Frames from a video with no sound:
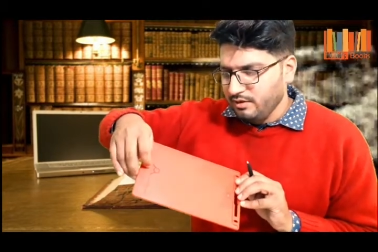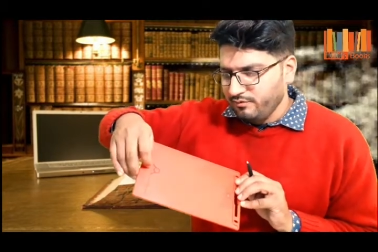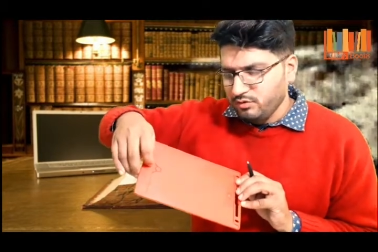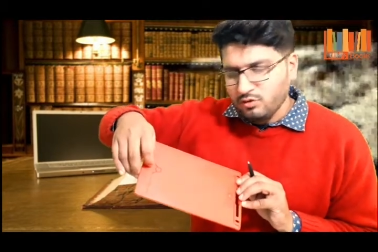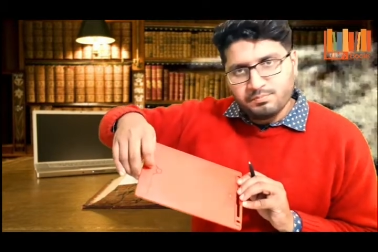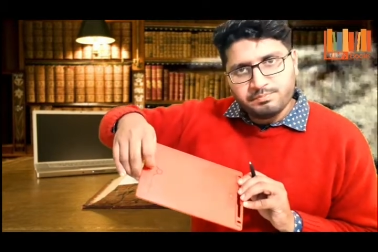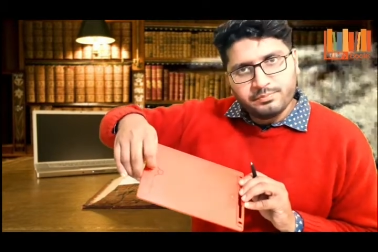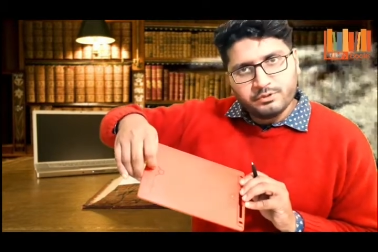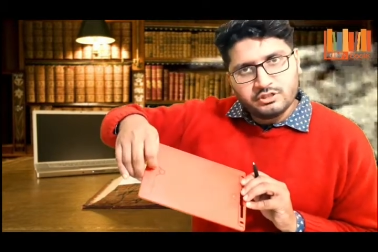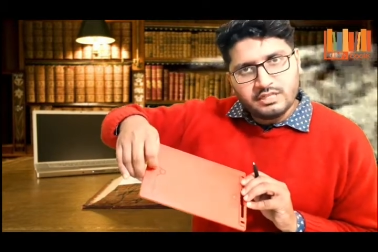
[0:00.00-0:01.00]
If you
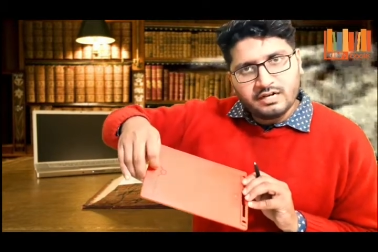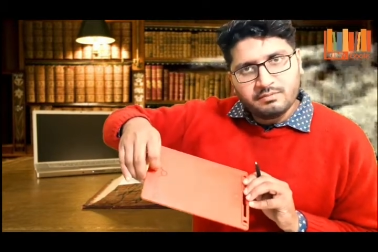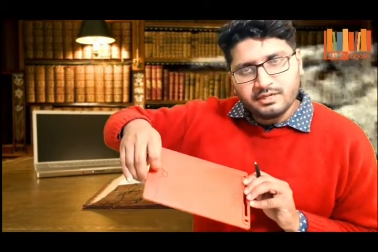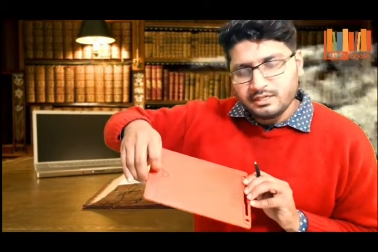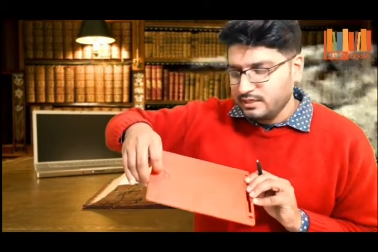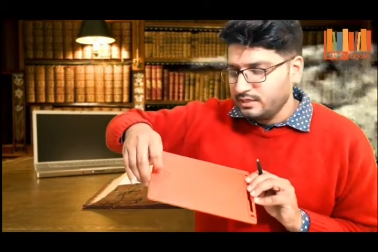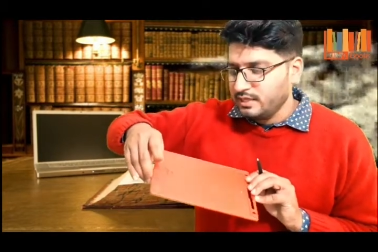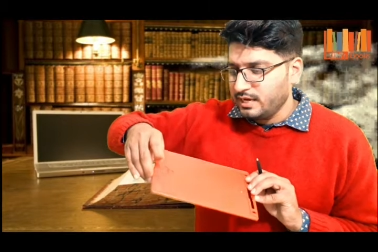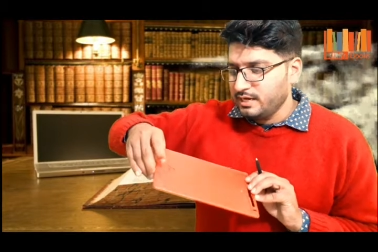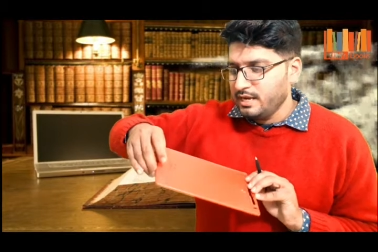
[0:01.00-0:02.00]
push that button,
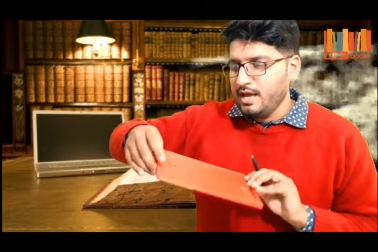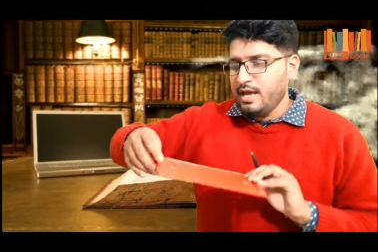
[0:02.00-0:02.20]
then